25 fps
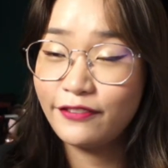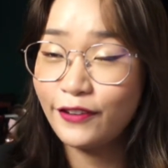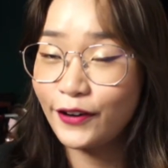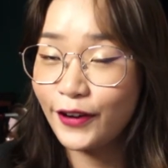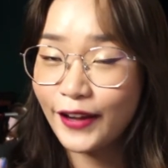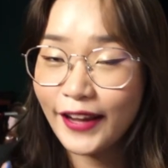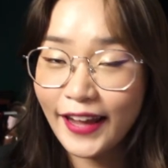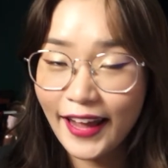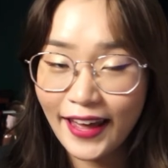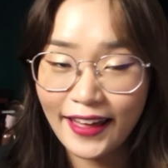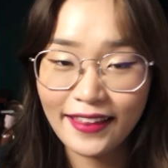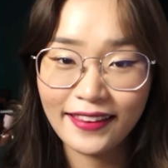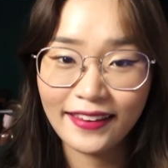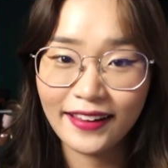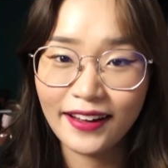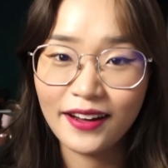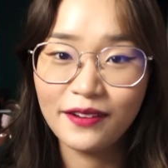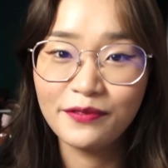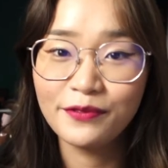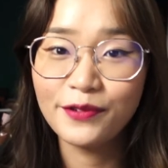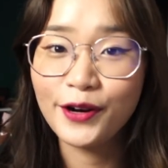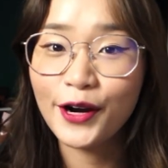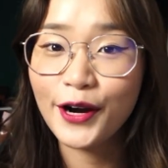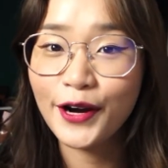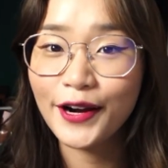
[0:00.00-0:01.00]
forget
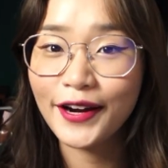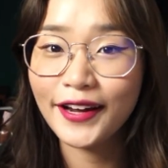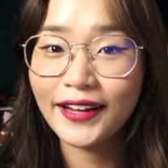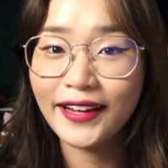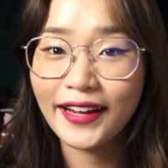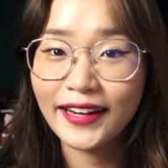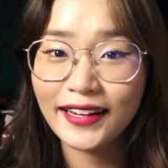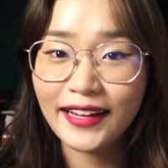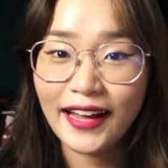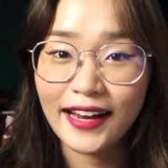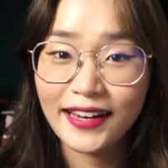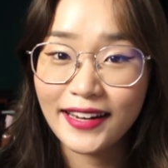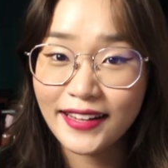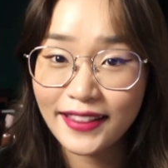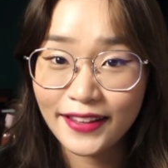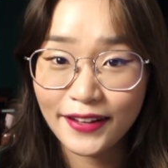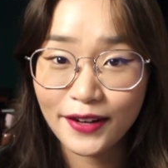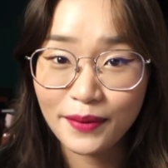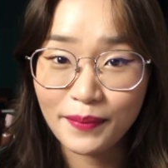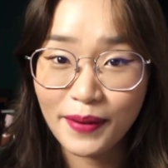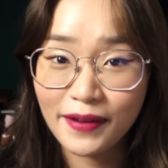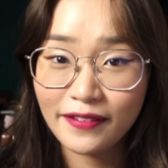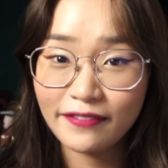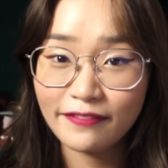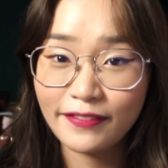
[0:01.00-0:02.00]
that I'm wearing like
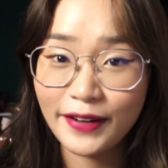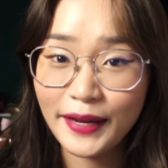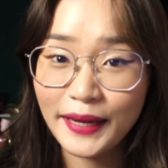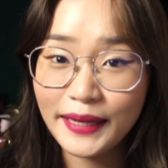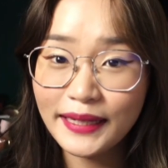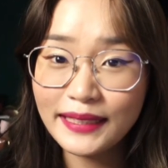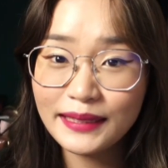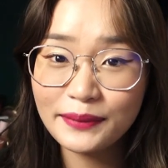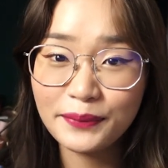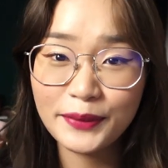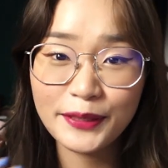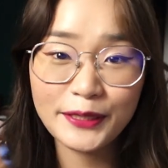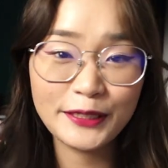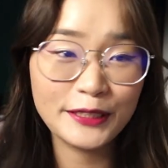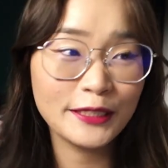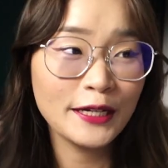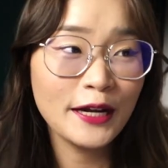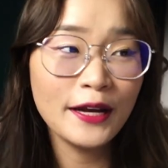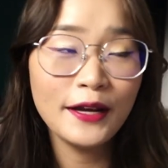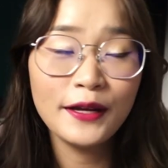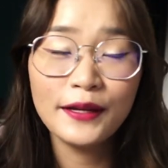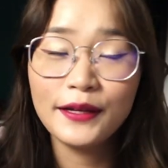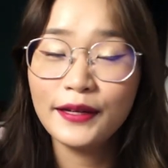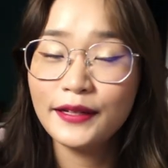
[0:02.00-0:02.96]
anything on my face, which